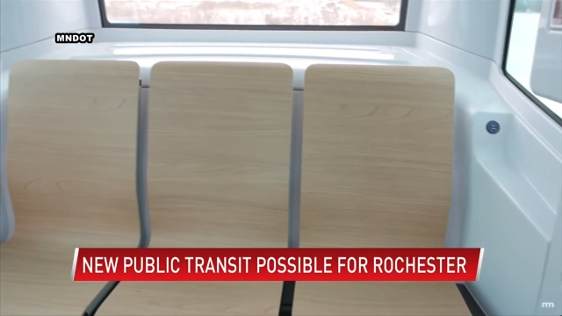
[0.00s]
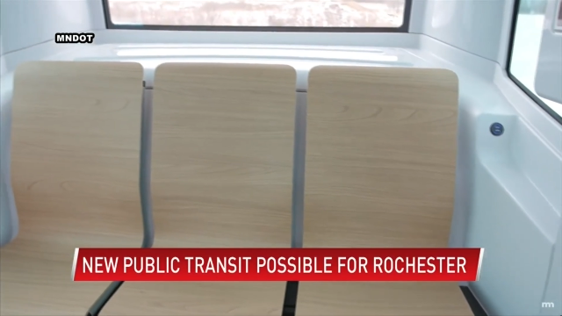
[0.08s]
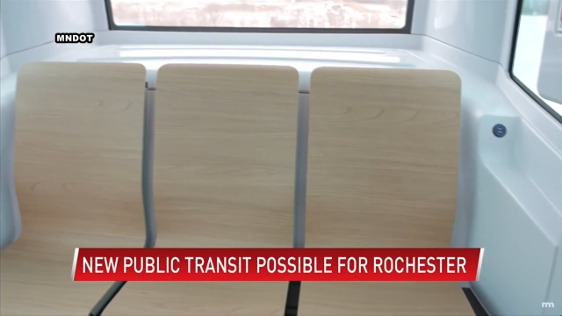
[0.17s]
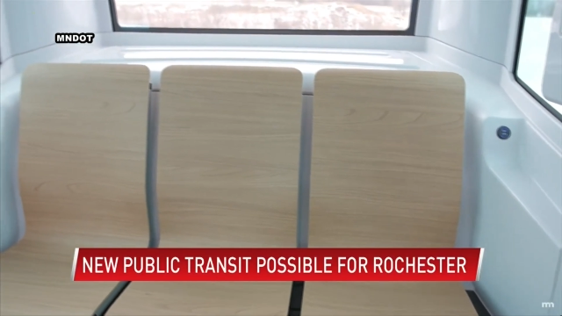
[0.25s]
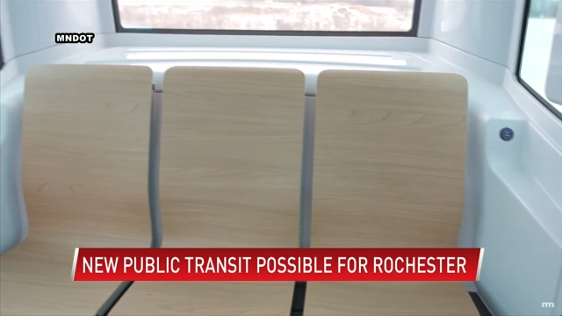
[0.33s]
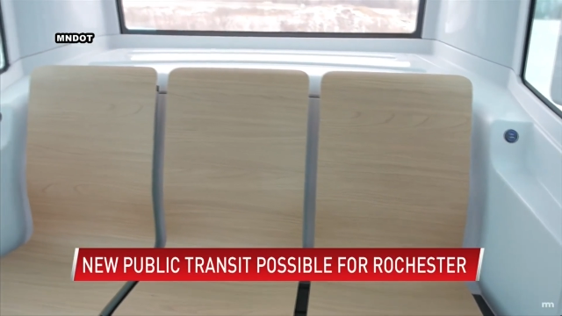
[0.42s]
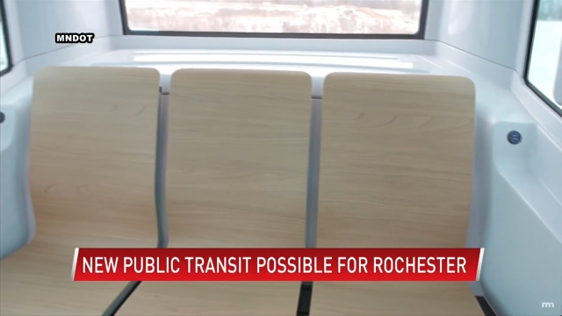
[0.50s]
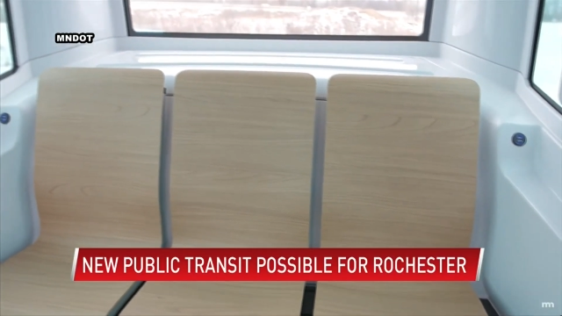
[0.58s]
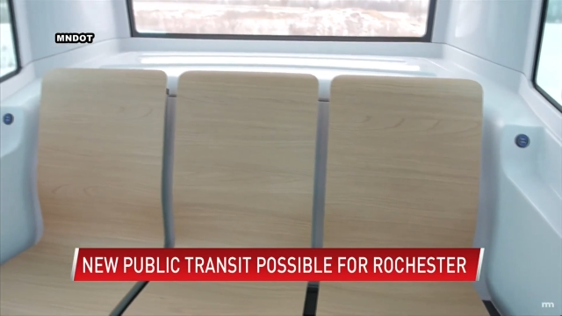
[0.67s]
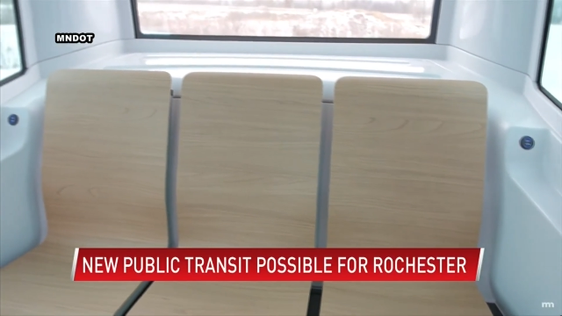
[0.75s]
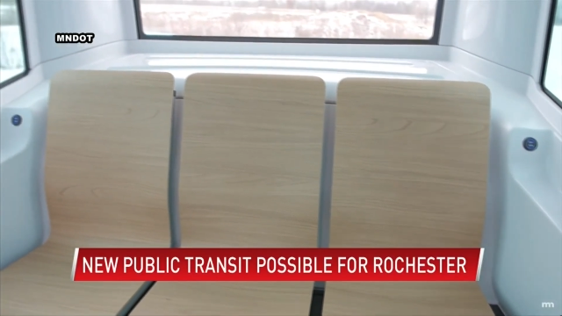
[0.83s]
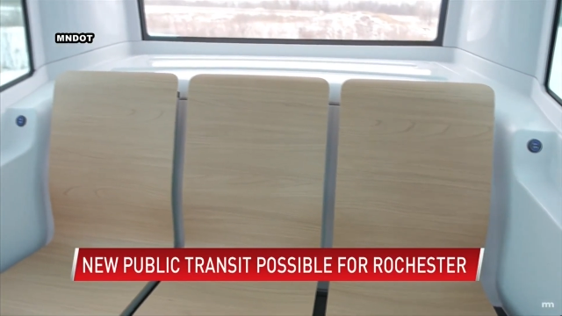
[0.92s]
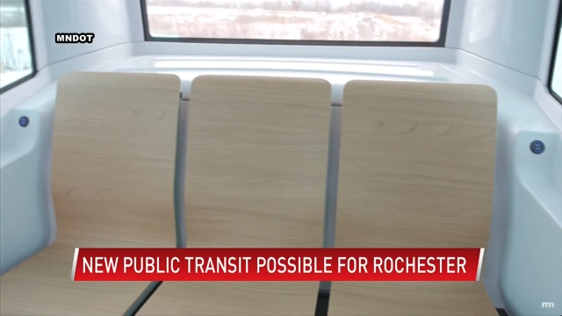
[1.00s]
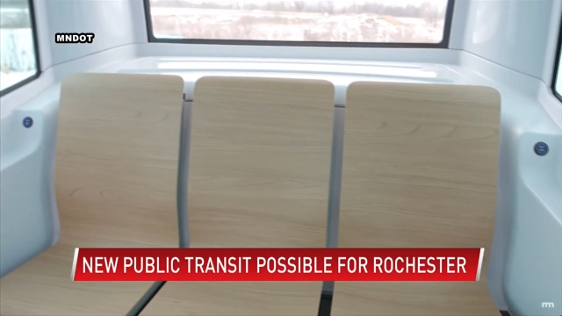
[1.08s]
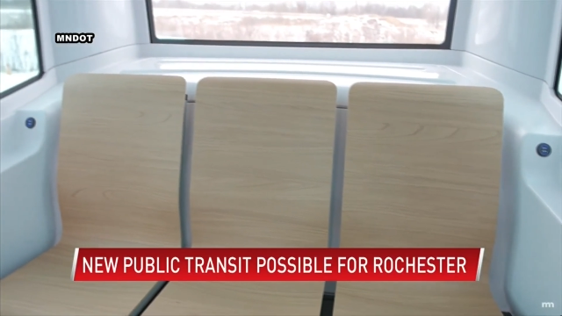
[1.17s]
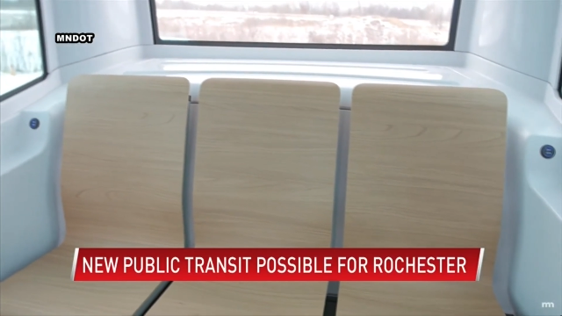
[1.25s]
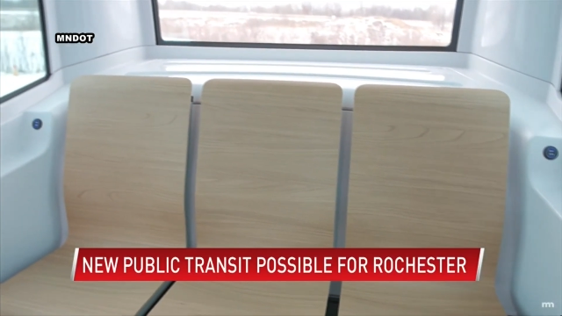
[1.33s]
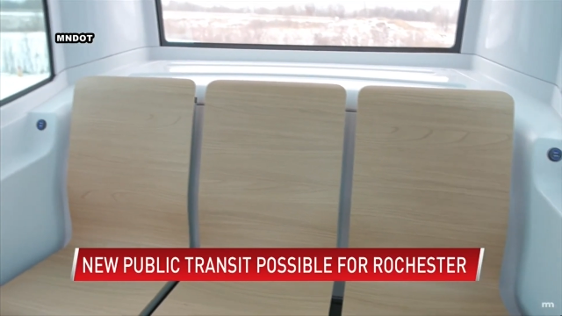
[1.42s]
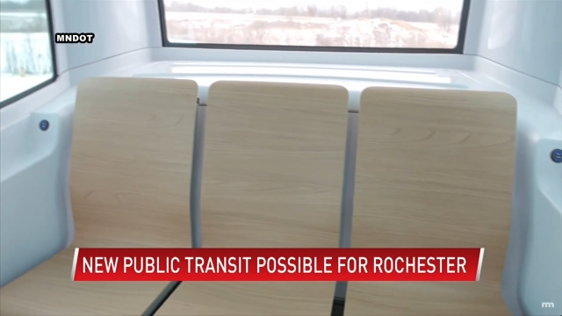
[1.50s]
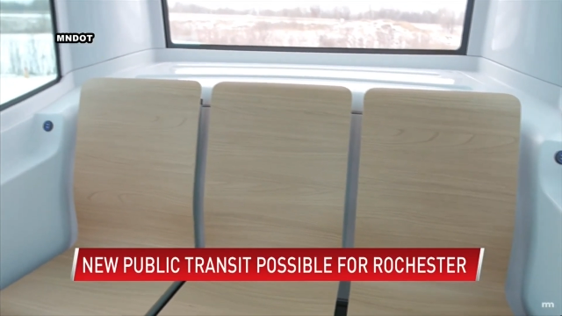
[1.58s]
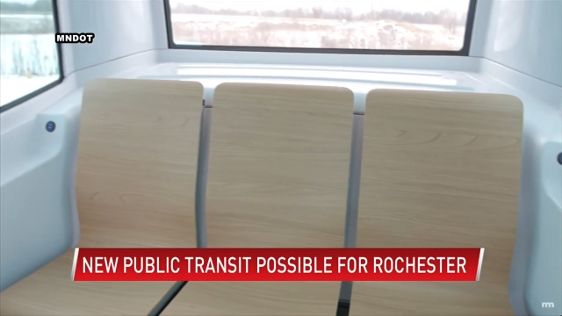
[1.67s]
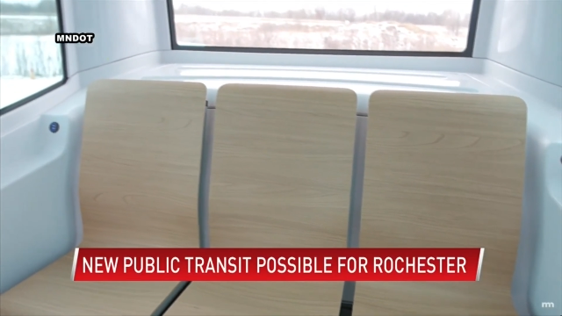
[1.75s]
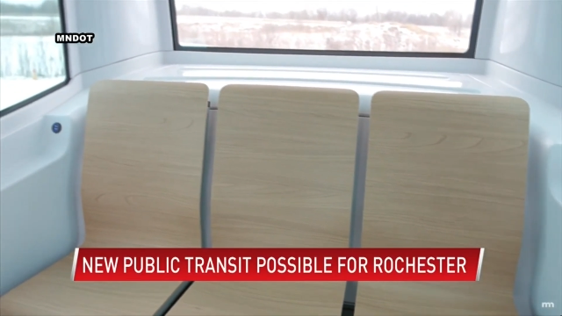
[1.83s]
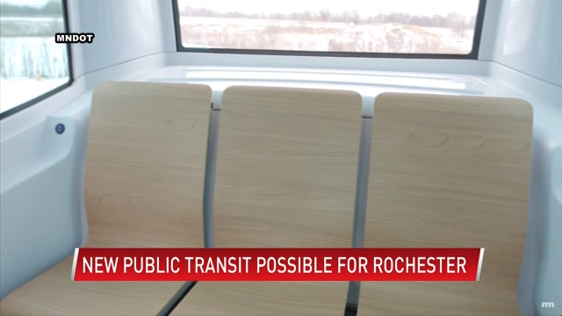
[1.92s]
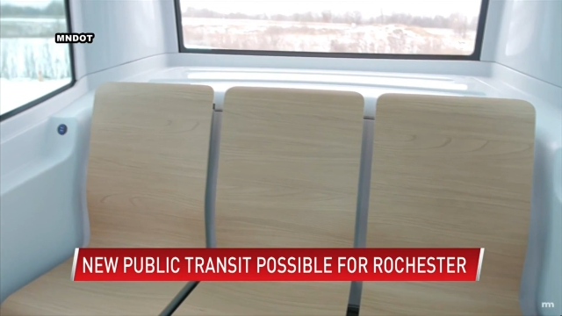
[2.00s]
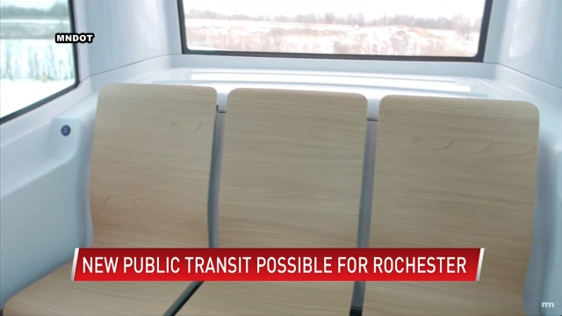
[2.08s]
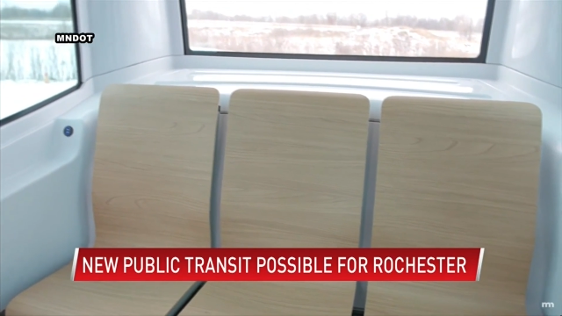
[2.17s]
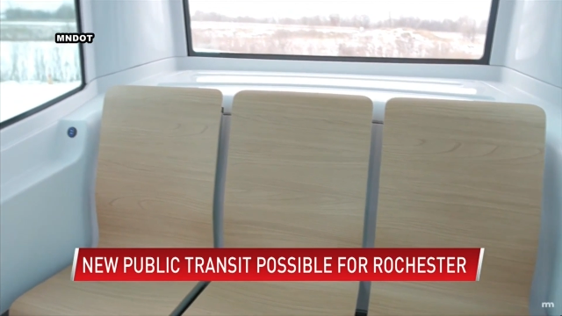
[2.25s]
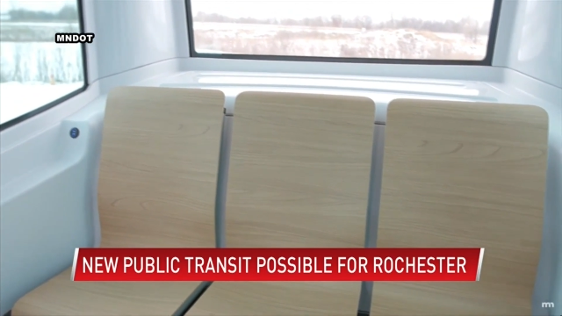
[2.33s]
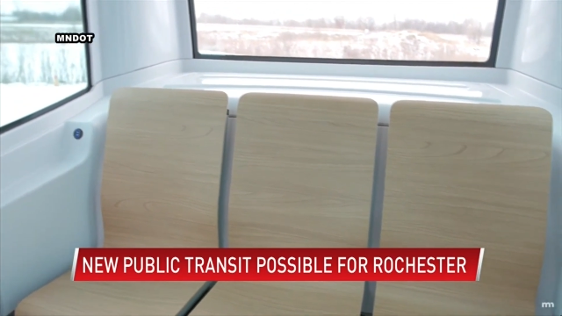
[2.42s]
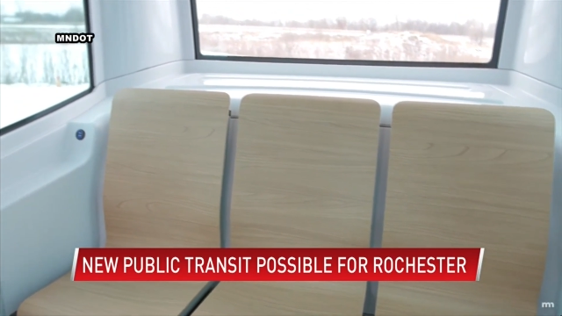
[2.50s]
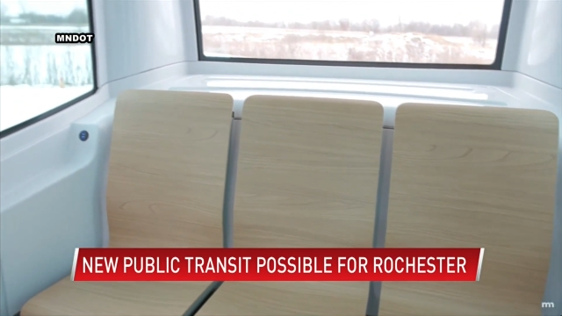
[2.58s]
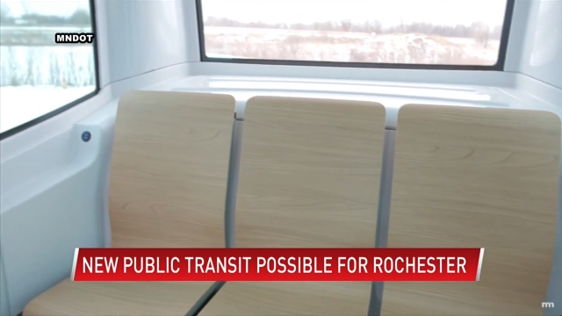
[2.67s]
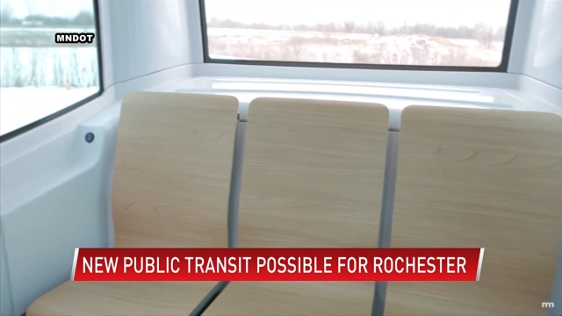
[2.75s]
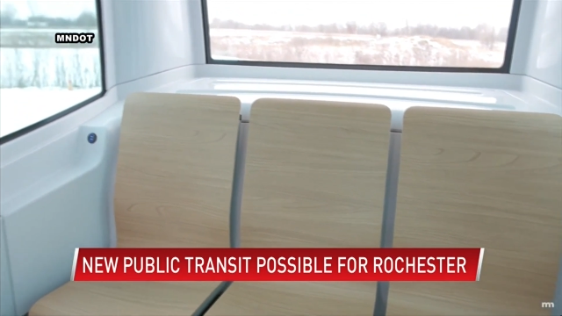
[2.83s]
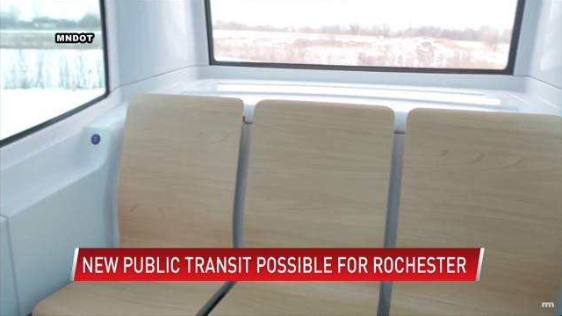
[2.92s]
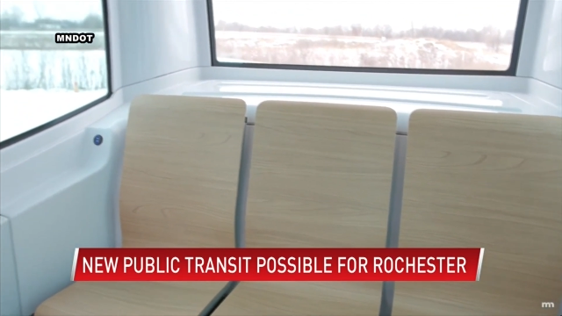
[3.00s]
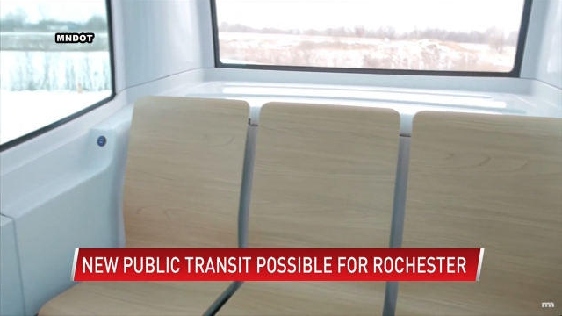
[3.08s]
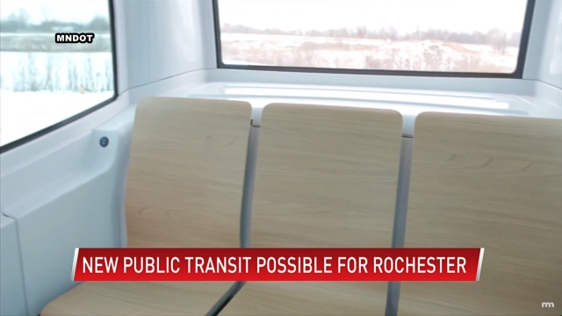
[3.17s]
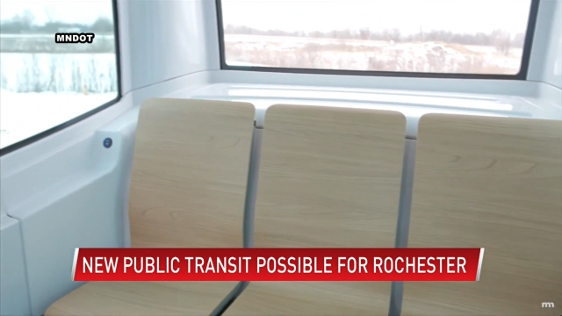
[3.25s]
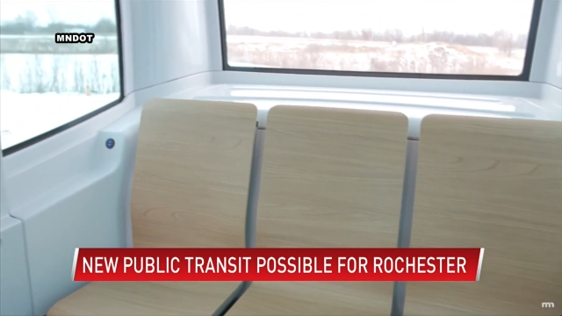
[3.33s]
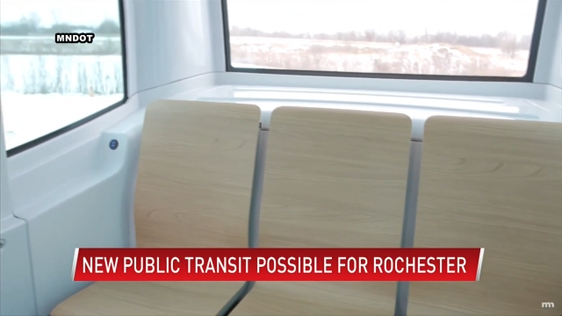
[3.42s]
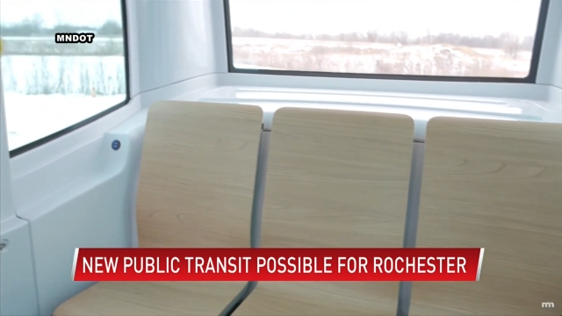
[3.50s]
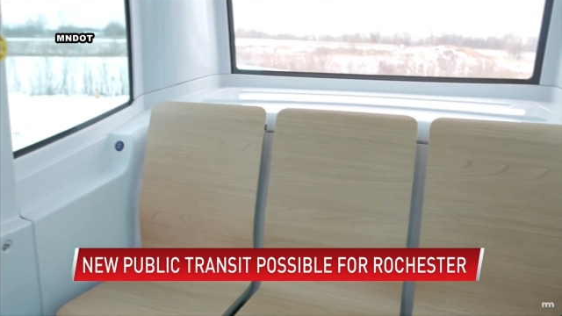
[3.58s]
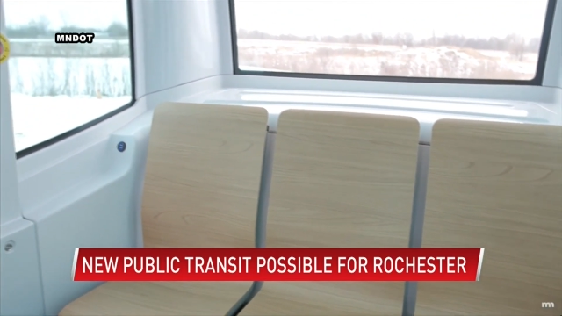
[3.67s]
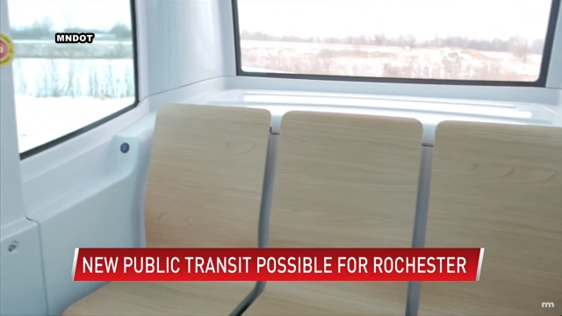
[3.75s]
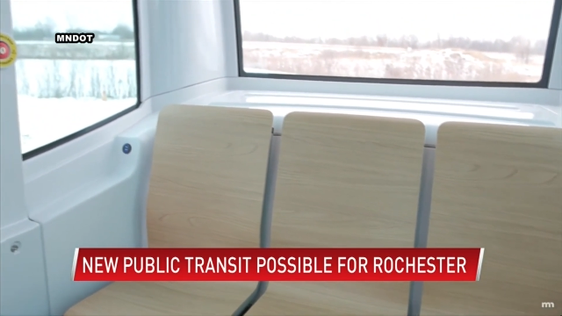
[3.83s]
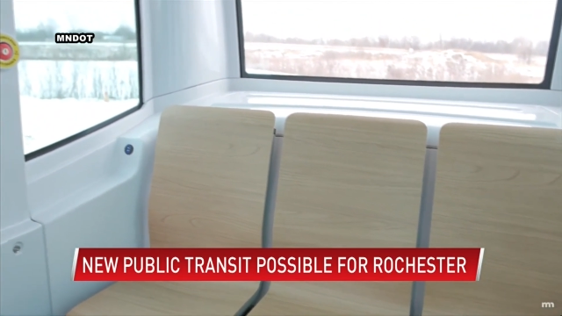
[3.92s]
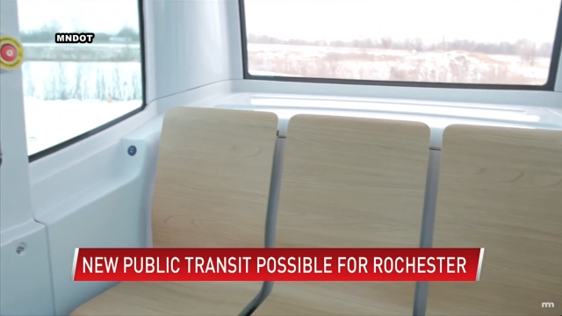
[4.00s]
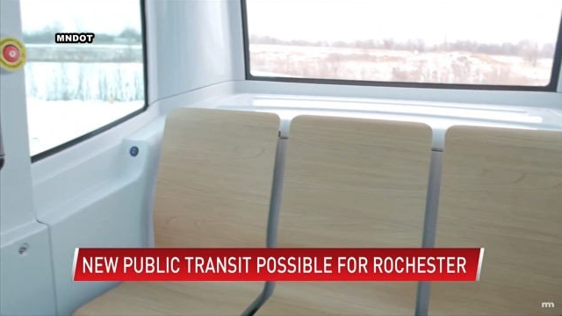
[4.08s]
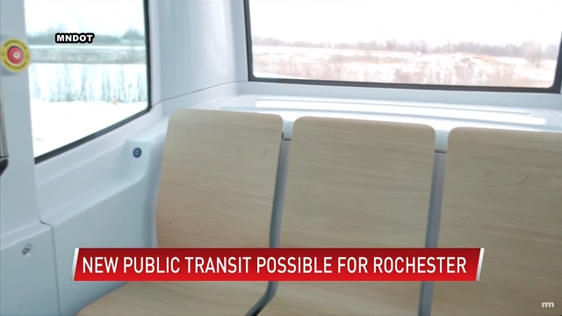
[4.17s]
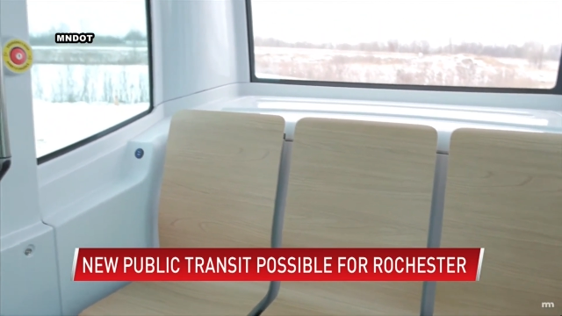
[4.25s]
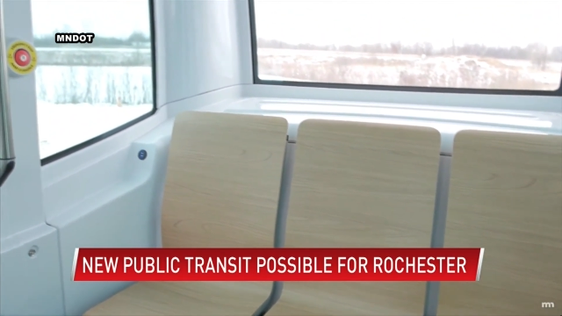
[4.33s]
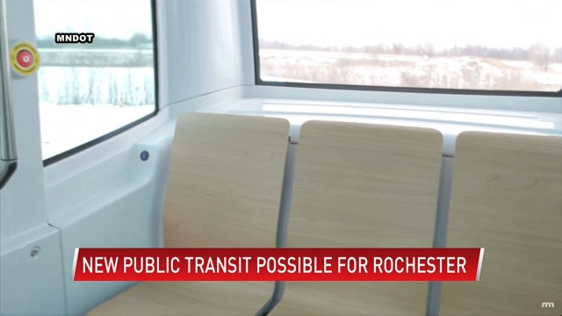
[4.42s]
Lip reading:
[unreadable: no face in view]